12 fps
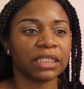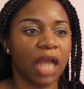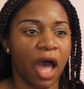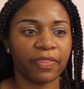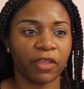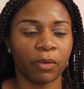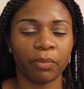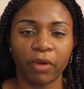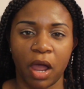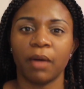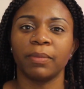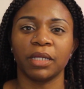not their
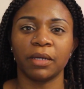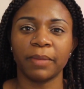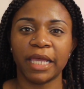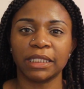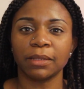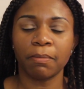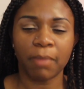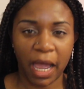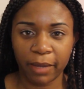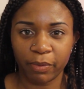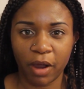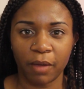problem, it's
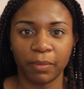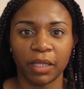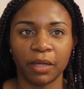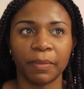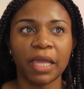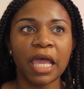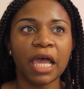my problem.